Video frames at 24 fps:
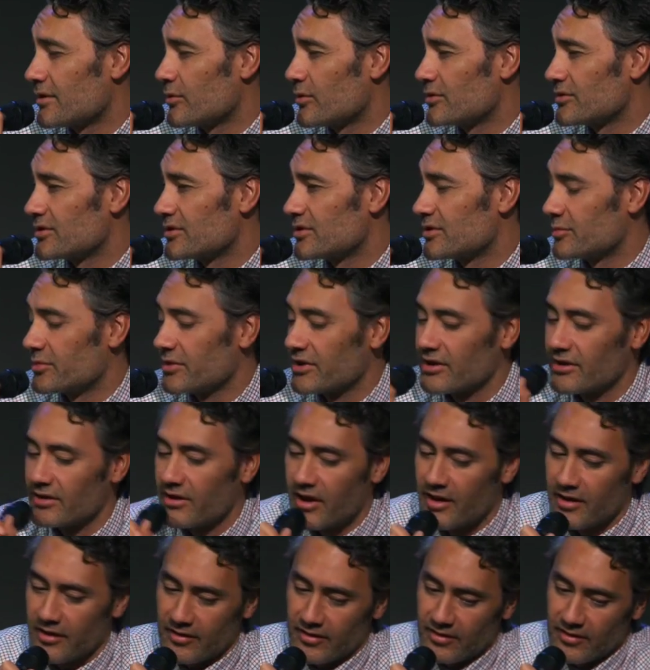I wanted to be
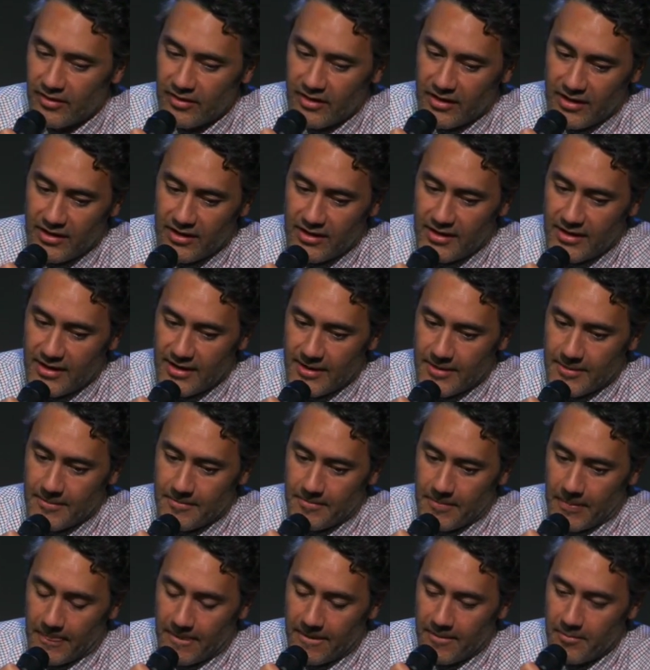like
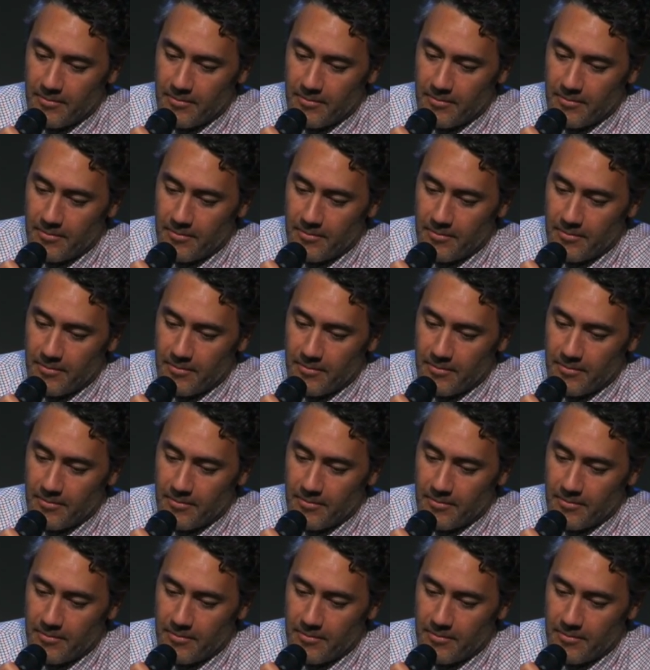the